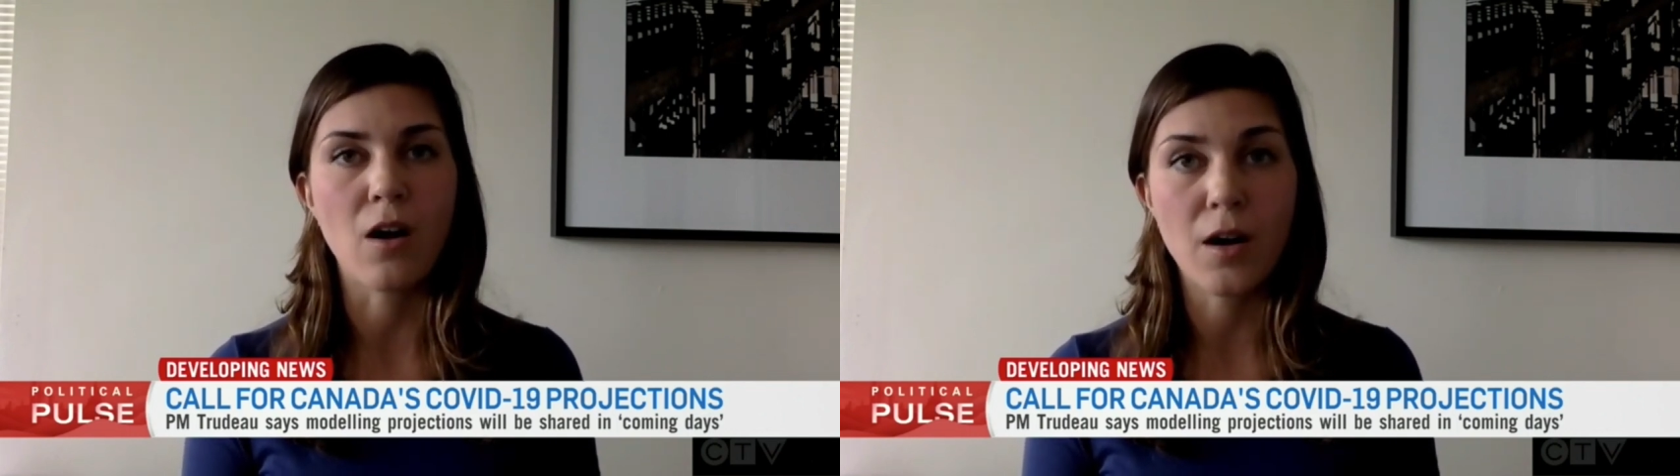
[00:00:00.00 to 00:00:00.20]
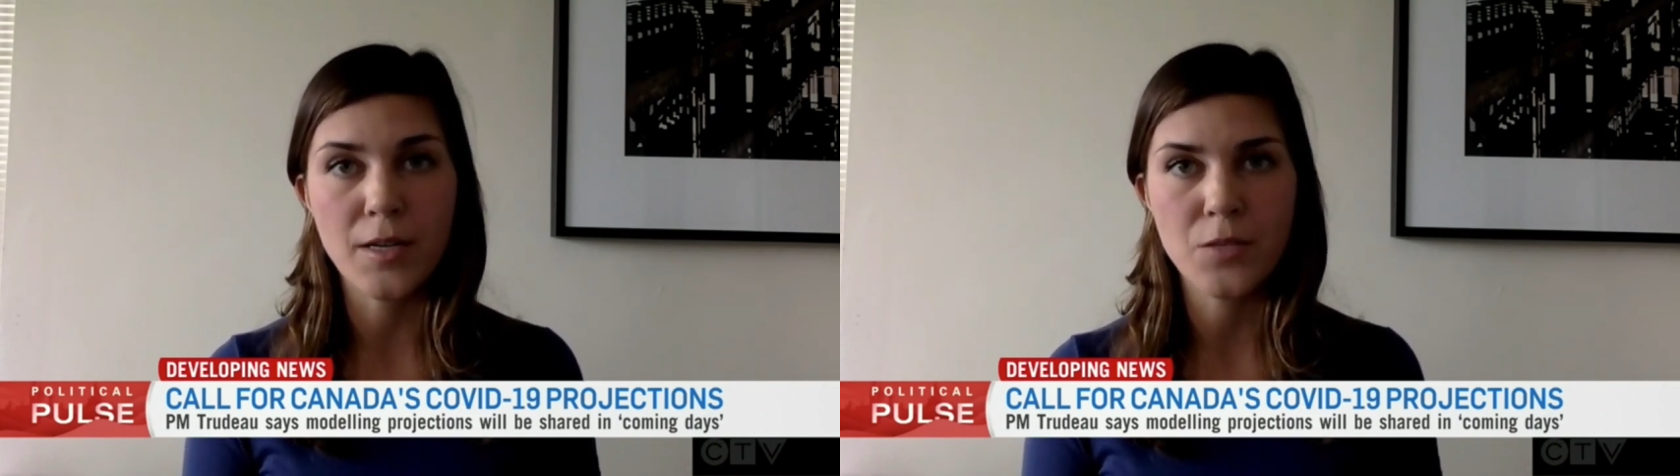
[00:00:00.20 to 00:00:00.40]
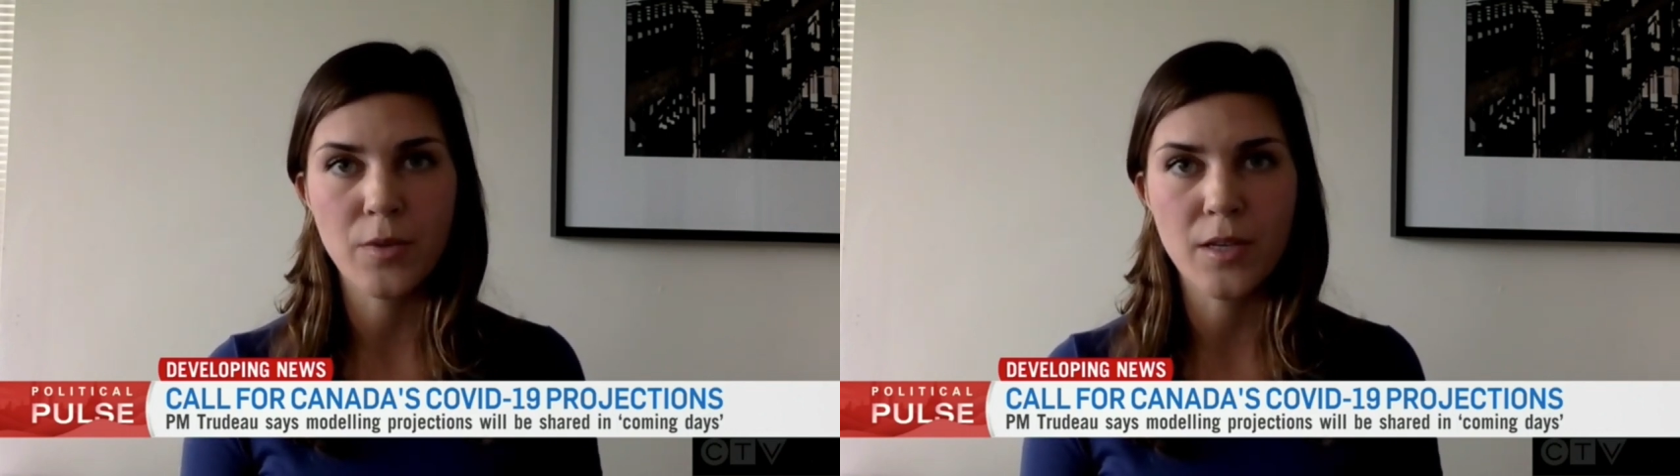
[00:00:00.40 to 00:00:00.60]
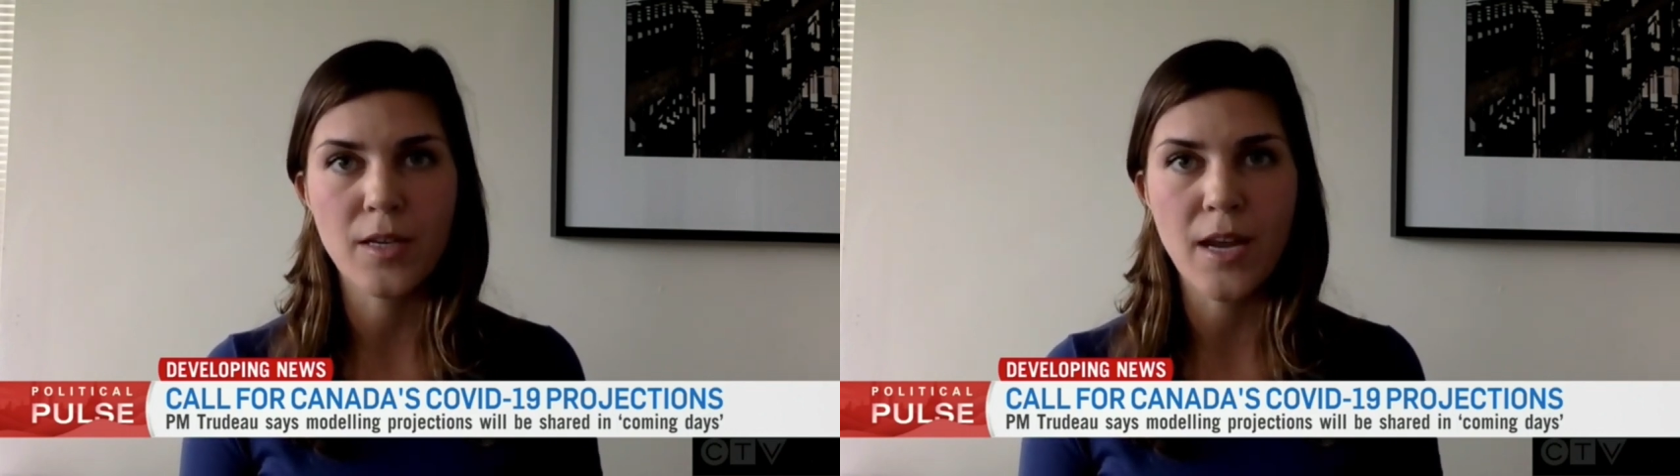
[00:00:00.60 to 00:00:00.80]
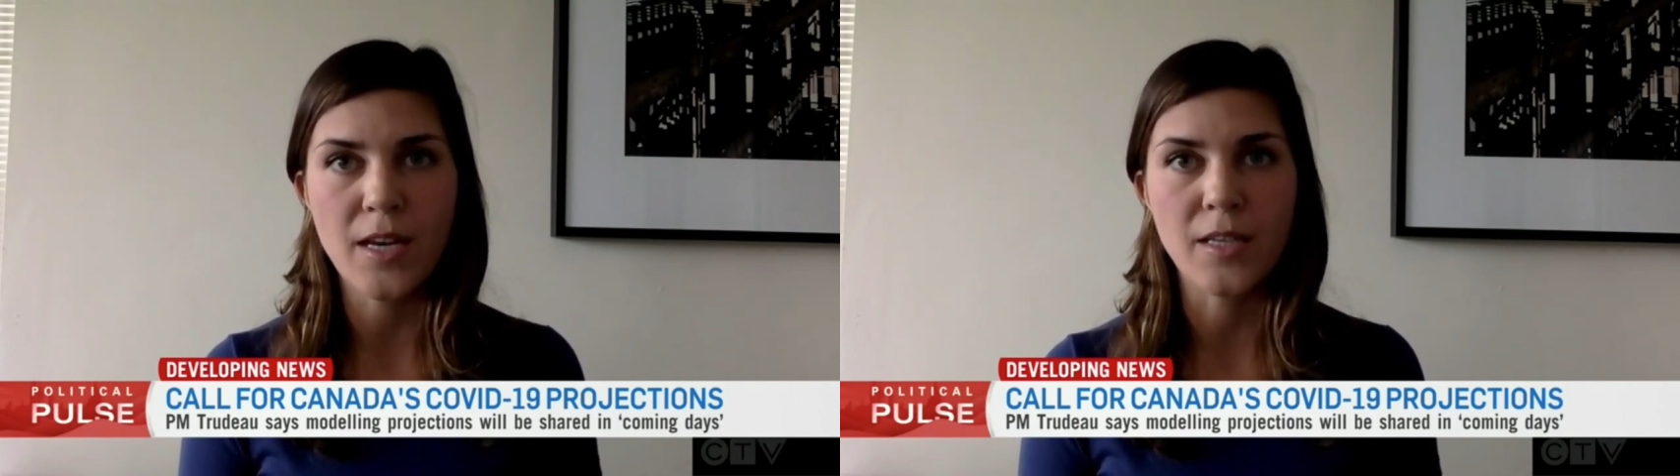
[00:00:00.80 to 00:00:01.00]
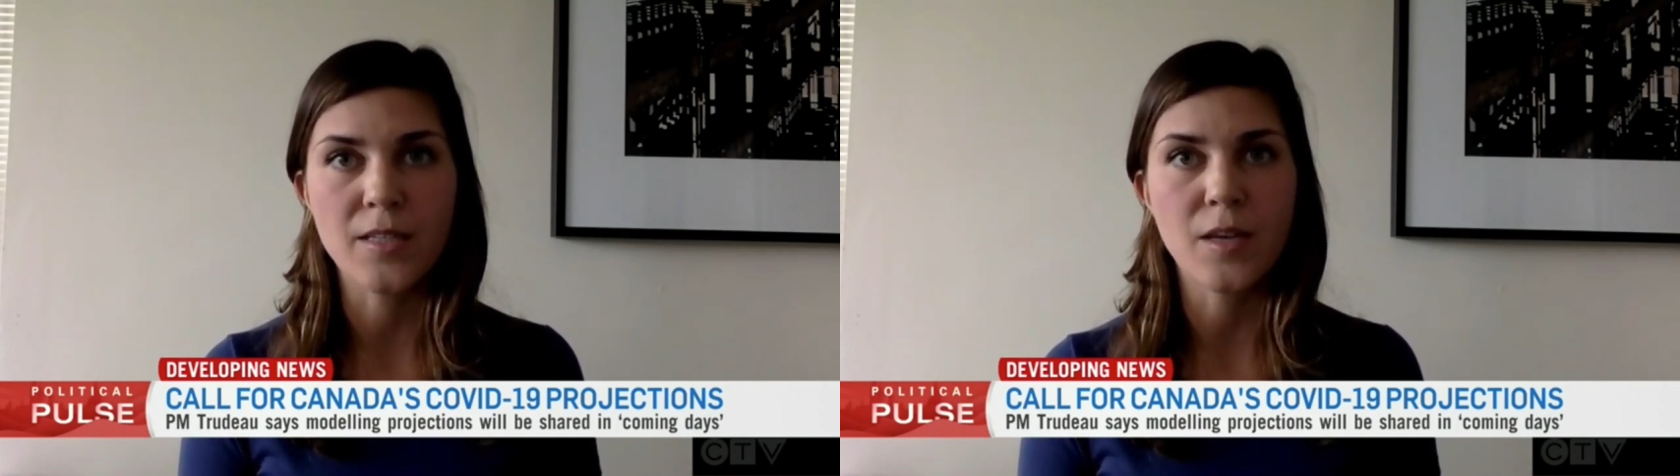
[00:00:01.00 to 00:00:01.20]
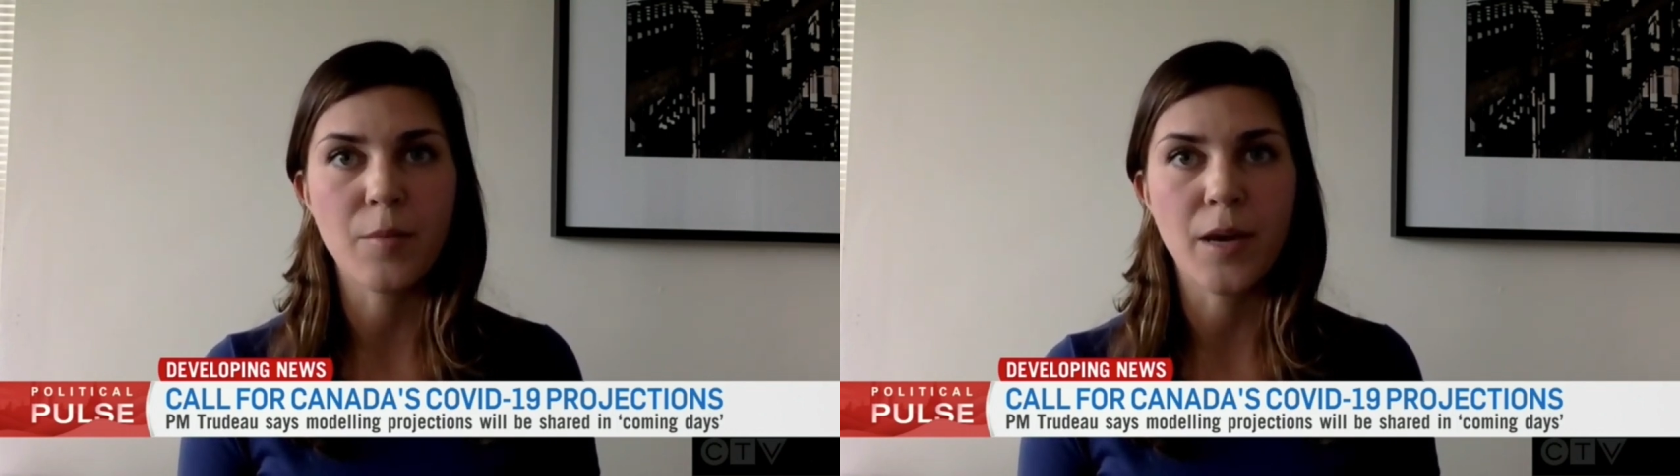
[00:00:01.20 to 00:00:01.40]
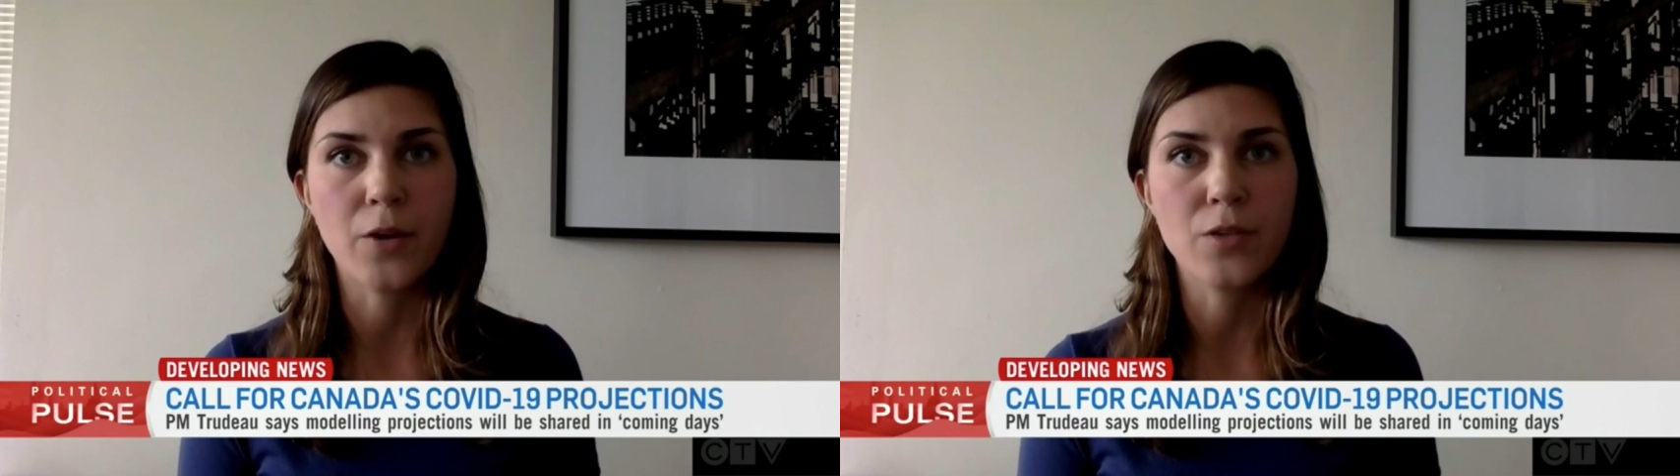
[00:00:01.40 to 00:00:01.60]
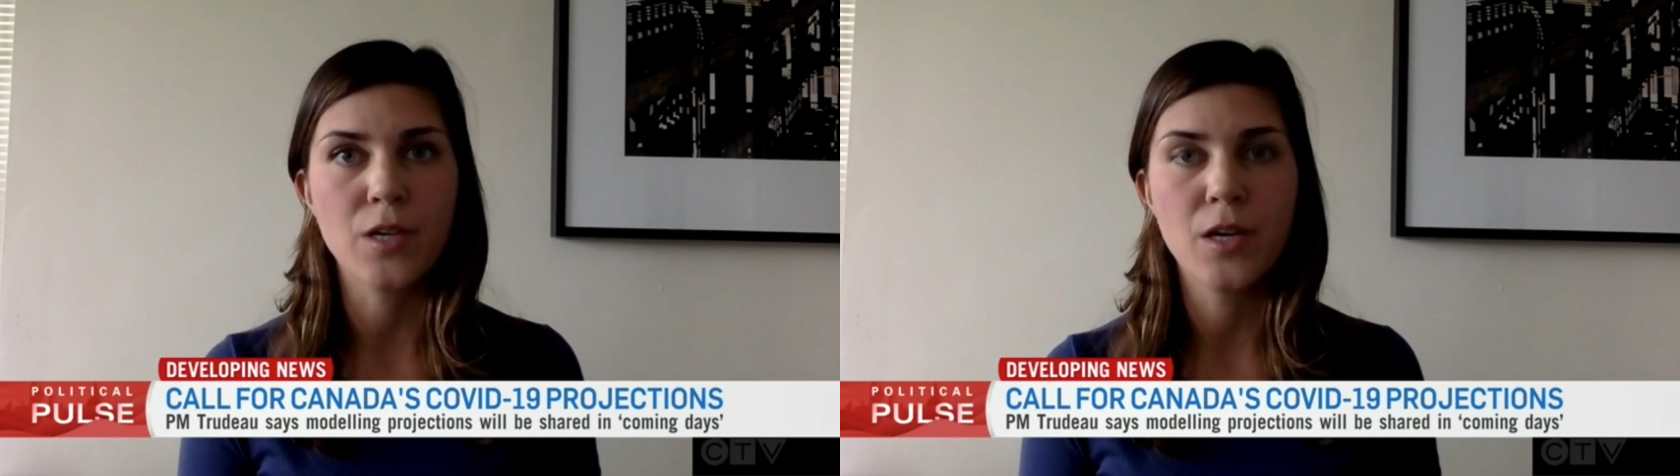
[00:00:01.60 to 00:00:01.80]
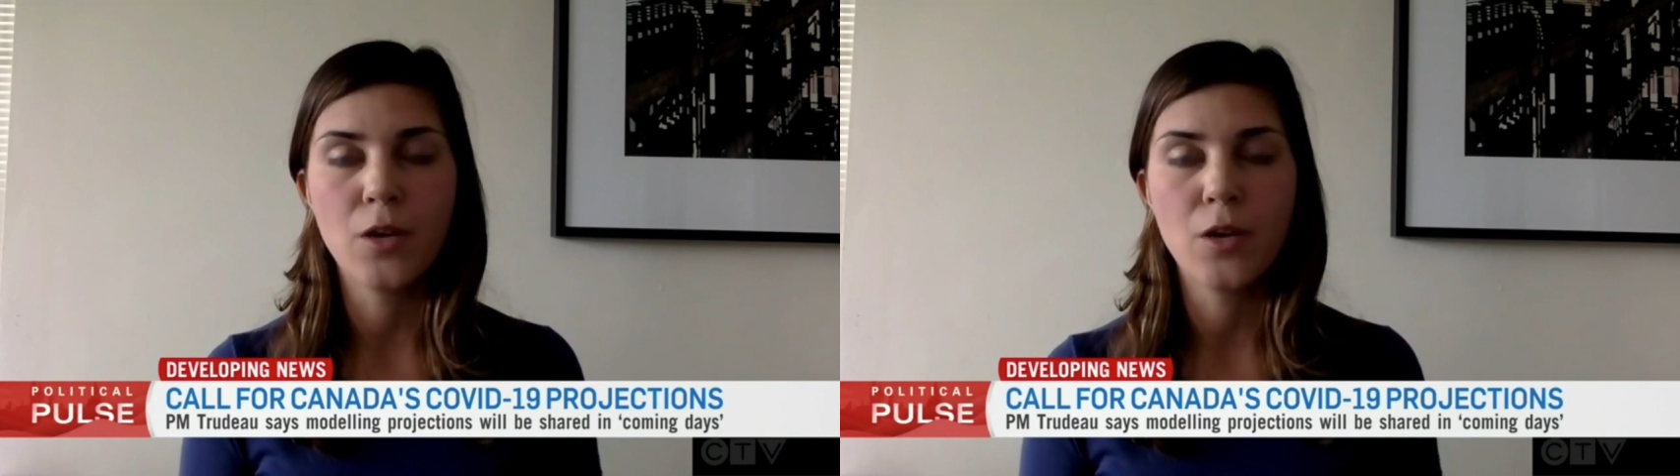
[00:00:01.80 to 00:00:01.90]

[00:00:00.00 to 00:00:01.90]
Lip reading: honest with Canadians about